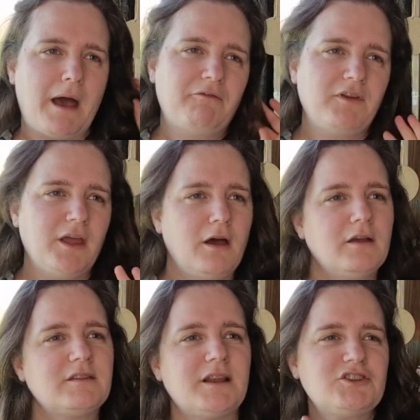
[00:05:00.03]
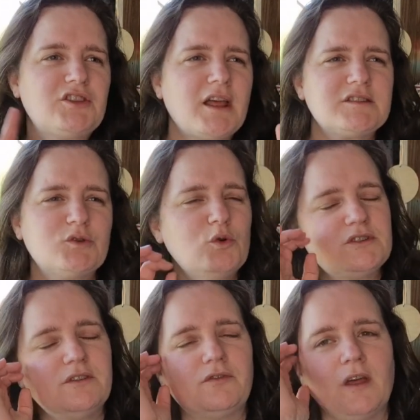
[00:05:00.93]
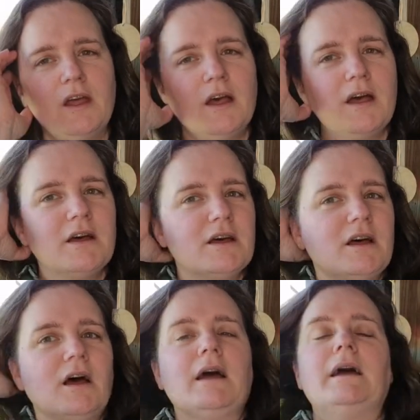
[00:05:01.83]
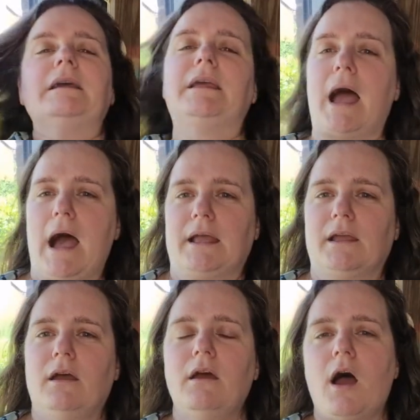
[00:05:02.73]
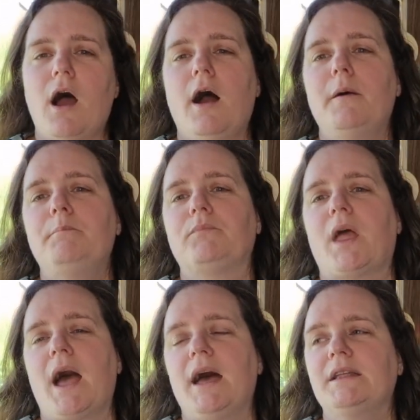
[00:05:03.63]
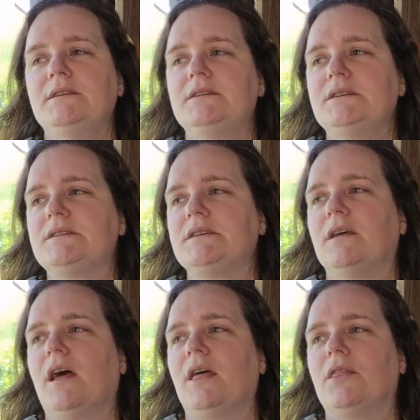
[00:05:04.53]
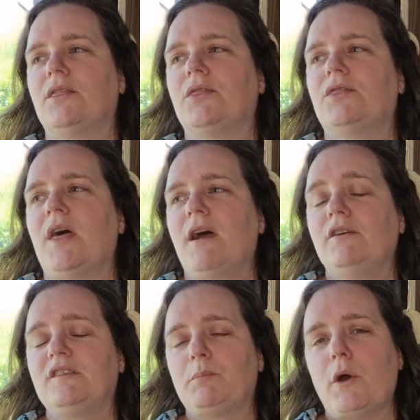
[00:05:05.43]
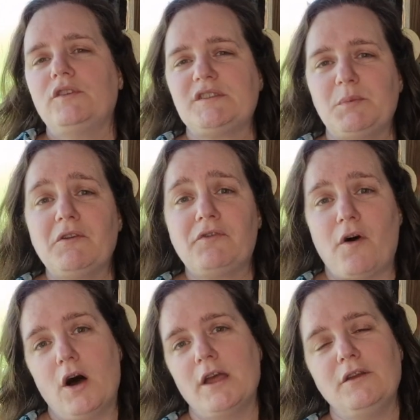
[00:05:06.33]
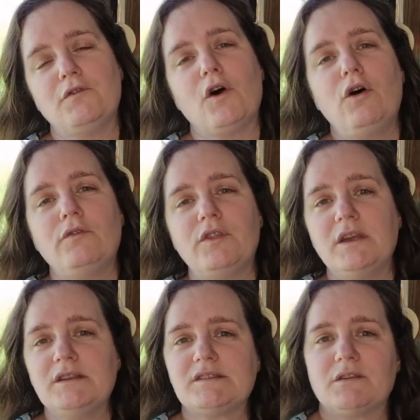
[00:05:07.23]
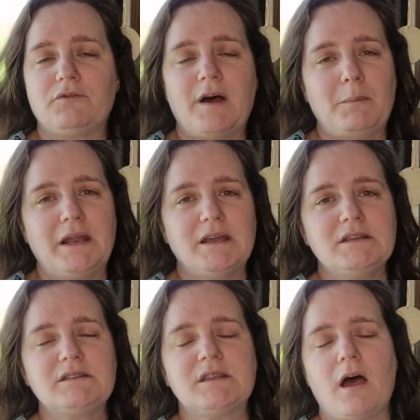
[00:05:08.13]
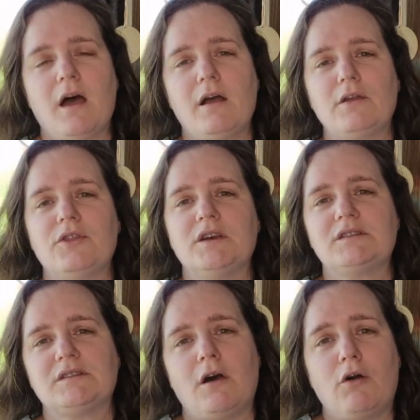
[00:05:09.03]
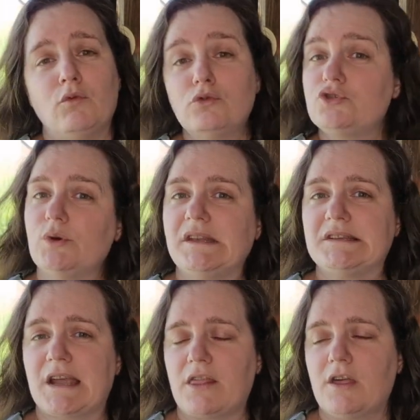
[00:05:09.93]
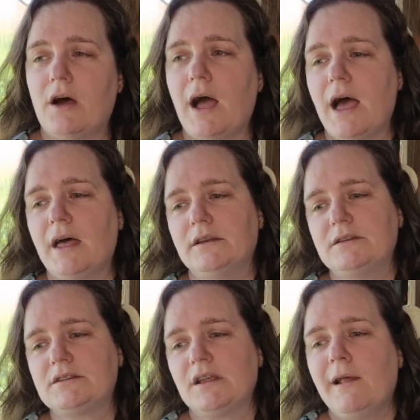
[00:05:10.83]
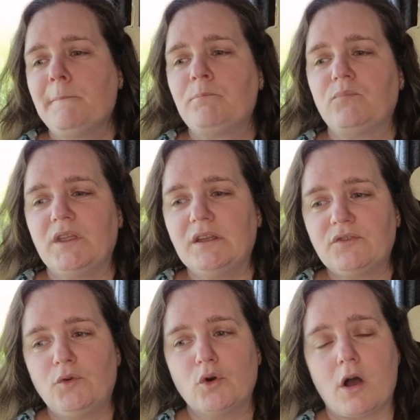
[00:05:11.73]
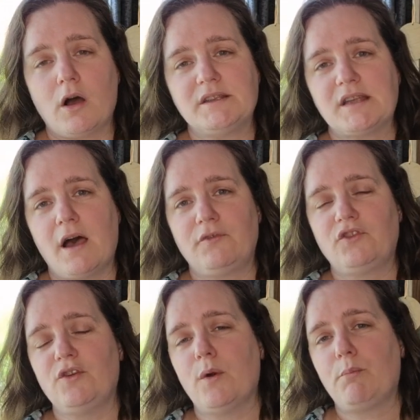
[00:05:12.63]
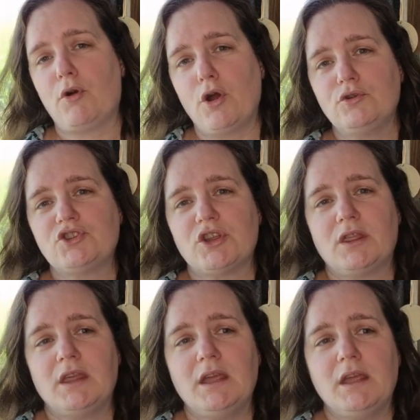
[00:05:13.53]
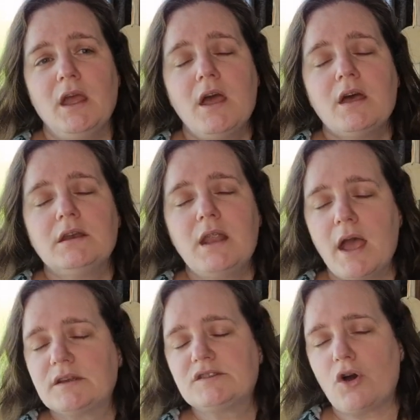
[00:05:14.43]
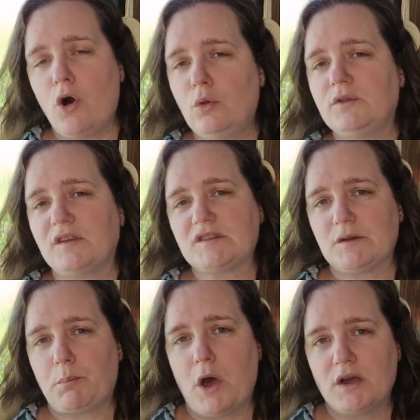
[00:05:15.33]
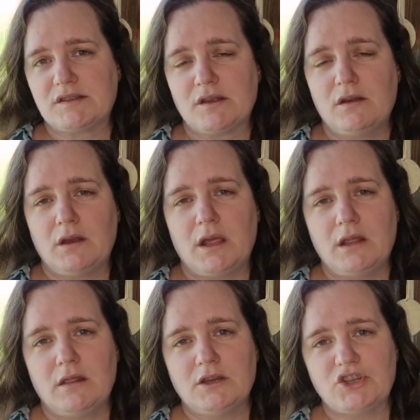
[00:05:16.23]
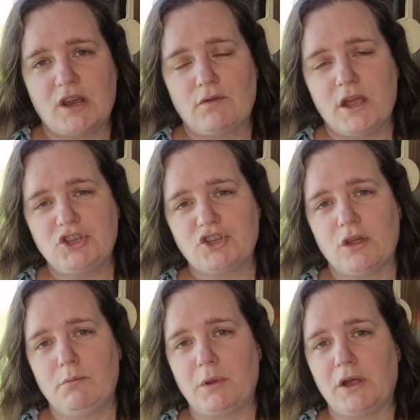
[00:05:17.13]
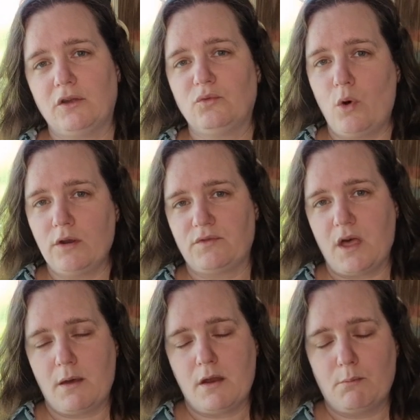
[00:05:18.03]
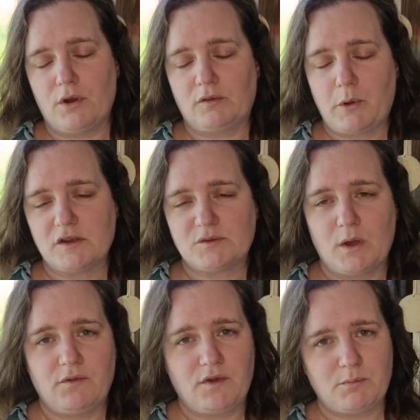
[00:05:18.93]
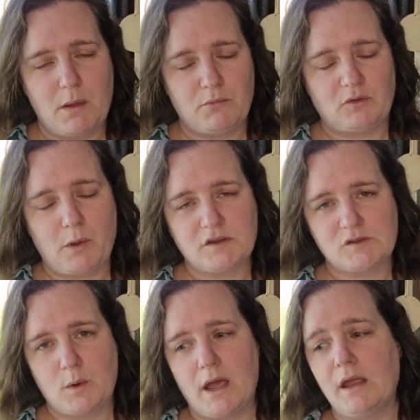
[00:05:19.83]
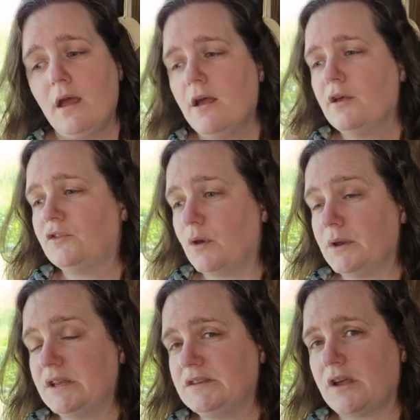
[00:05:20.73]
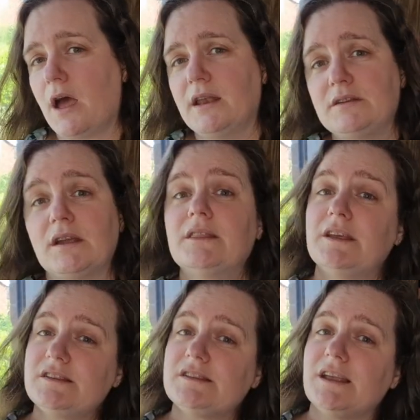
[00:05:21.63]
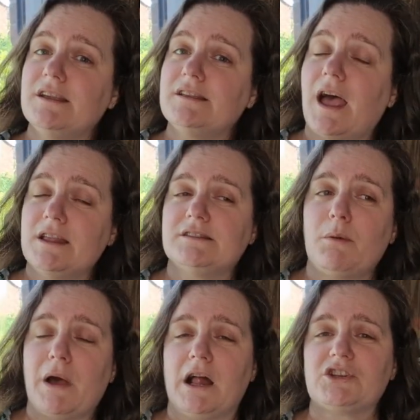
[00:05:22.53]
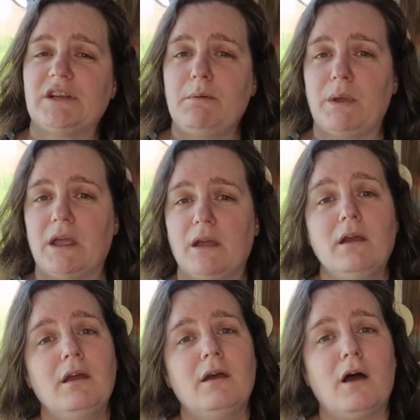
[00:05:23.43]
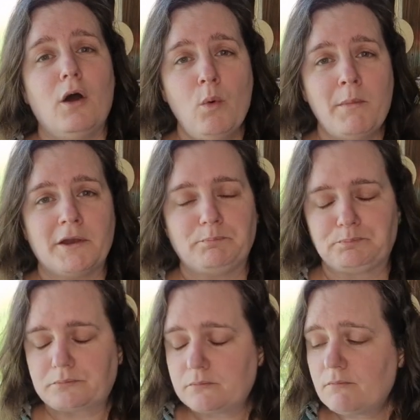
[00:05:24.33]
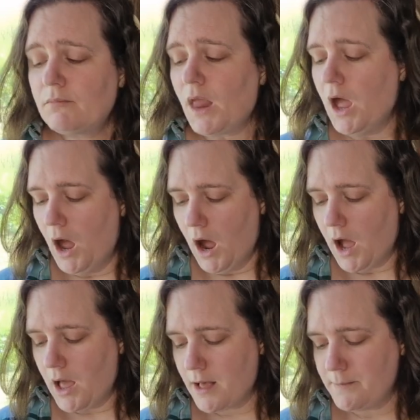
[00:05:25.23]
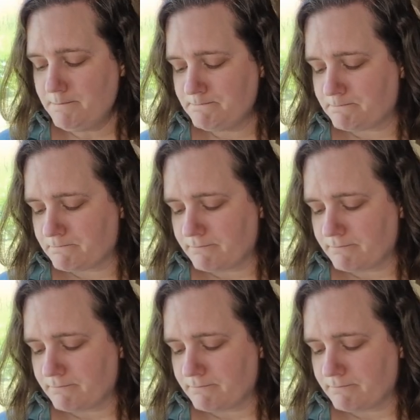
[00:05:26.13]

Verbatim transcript: mafia slash that sort of gang. Um, and there is supposed to be five of these families uh, that are all joined together and these four guys have to approach the next oldest person in the generation because one of their number has passed away, the fifth member has passed away, so it needs to, and this is, ends up actually being a woman. Um,